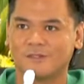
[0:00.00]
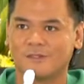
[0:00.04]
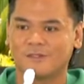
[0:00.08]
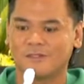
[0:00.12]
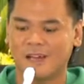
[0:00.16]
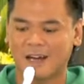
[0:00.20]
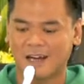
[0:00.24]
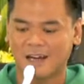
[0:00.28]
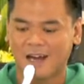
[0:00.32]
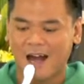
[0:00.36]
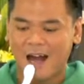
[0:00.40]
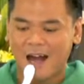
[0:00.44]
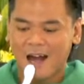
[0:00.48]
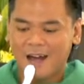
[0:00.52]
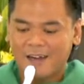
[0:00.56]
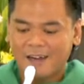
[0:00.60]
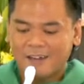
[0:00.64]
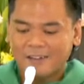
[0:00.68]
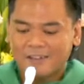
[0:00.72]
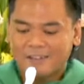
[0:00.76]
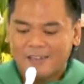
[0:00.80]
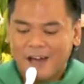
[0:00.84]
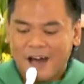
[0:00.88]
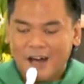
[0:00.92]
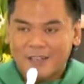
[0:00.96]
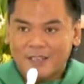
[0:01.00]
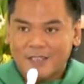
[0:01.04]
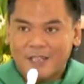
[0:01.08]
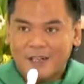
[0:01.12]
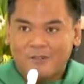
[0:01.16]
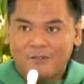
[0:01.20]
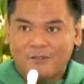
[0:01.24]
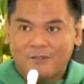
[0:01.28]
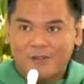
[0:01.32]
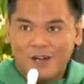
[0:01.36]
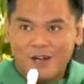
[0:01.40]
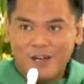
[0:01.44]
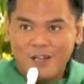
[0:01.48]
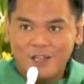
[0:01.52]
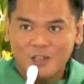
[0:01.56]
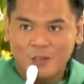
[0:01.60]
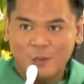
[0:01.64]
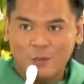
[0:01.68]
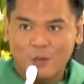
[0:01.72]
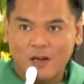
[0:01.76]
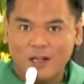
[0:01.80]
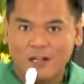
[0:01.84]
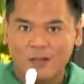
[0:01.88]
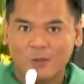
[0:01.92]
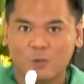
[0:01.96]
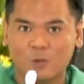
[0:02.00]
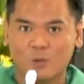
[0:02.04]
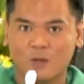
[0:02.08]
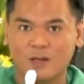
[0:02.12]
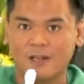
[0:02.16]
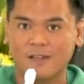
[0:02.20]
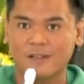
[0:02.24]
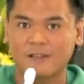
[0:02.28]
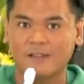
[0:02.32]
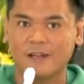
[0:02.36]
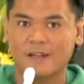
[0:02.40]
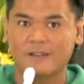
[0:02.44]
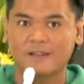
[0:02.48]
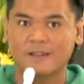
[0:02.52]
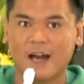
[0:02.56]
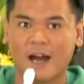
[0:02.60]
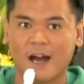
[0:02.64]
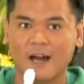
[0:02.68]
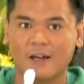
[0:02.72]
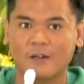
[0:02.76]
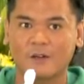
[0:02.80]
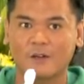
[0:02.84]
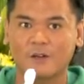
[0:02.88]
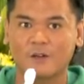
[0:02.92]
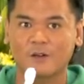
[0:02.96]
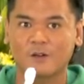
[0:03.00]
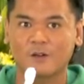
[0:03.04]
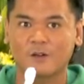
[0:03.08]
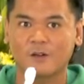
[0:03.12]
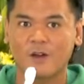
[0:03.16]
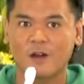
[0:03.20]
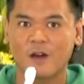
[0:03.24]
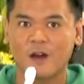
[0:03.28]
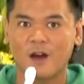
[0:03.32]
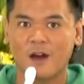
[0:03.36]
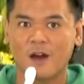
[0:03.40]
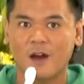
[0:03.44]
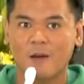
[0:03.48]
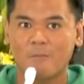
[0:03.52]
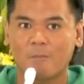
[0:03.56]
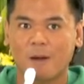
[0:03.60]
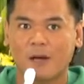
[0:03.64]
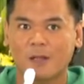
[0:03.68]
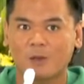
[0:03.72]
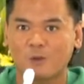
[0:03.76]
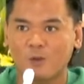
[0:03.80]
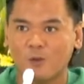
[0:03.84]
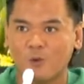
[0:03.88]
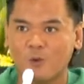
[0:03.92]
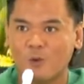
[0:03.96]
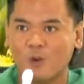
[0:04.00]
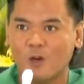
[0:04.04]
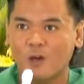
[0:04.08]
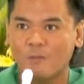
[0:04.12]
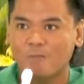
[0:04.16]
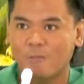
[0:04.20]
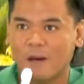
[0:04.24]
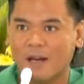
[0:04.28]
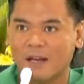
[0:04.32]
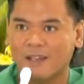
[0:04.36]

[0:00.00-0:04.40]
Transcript: Na kahit nasa virtual world na tayo, patuloy pa